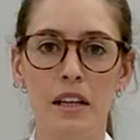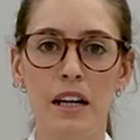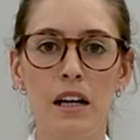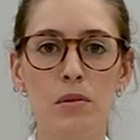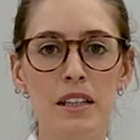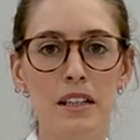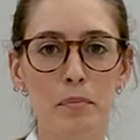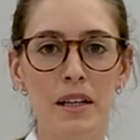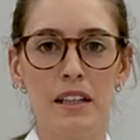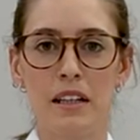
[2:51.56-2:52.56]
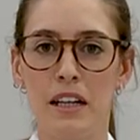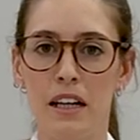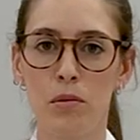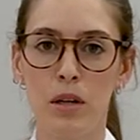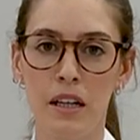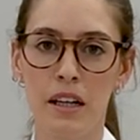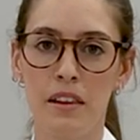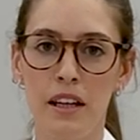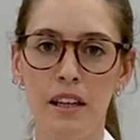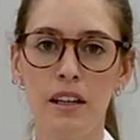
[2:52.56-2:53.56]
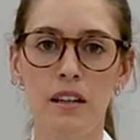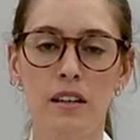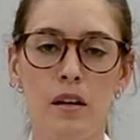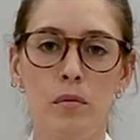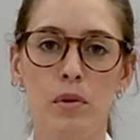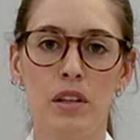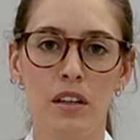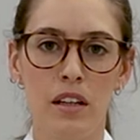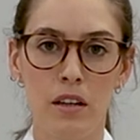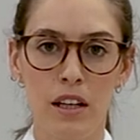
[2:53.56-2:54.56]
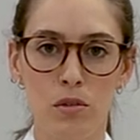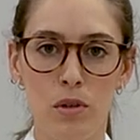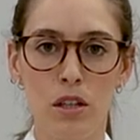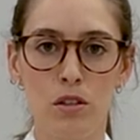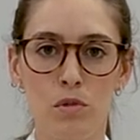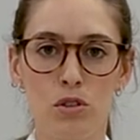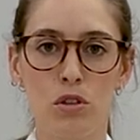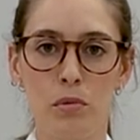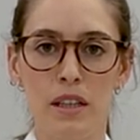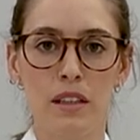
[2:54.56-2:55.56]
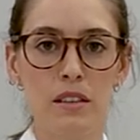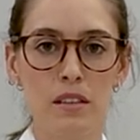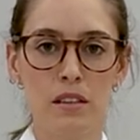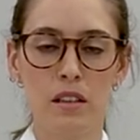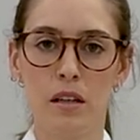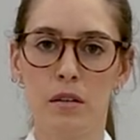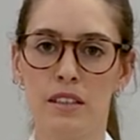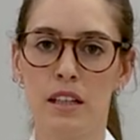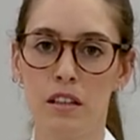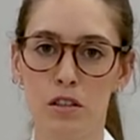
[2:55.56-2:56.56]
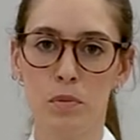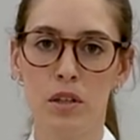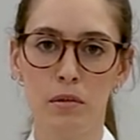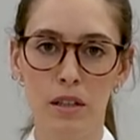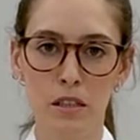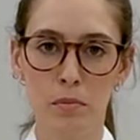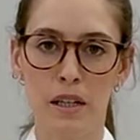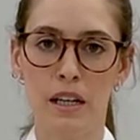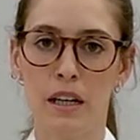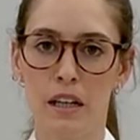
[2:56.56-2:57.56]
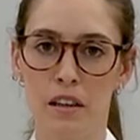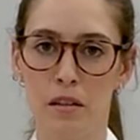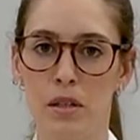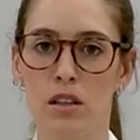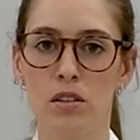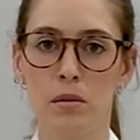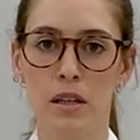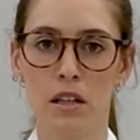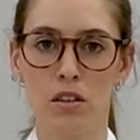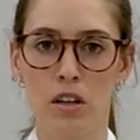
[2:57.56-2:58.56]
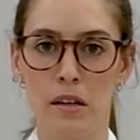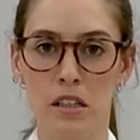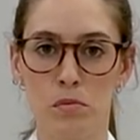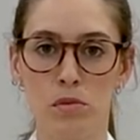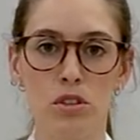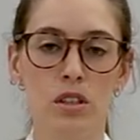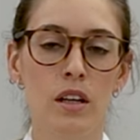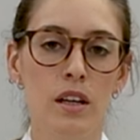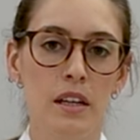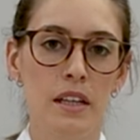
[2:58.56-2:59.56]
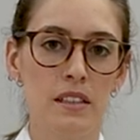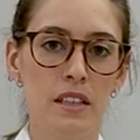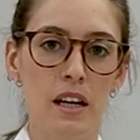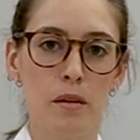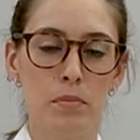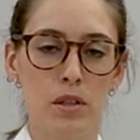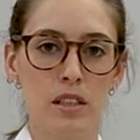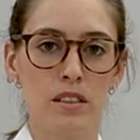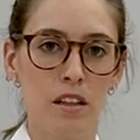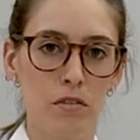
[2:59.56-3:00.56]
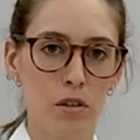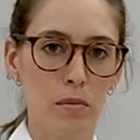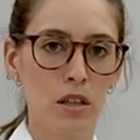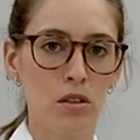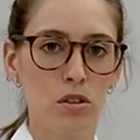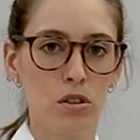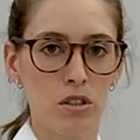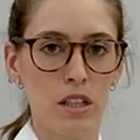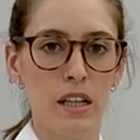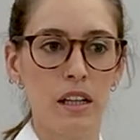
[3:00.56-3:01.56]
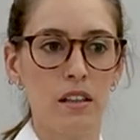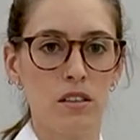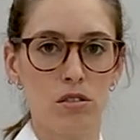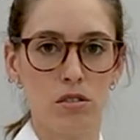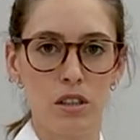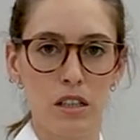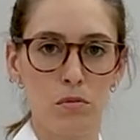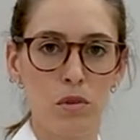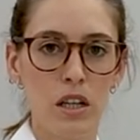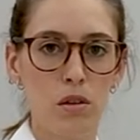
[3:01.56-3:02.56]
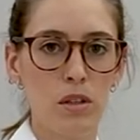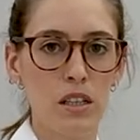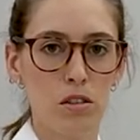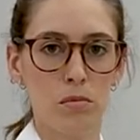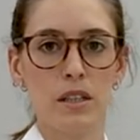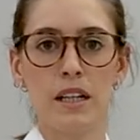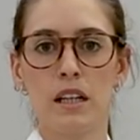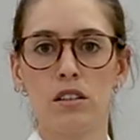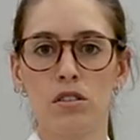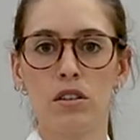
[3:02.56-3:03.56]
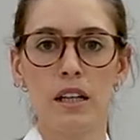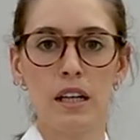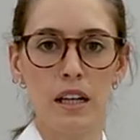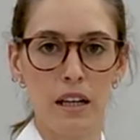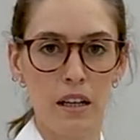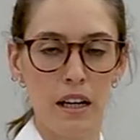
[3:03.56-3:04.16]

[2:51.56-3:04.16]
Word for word: Neither entrapped water nor bound water can act as solvent, nor are they available for the growth of microorganisms, either because it is forming other bonds with other molecules, as in the case of bound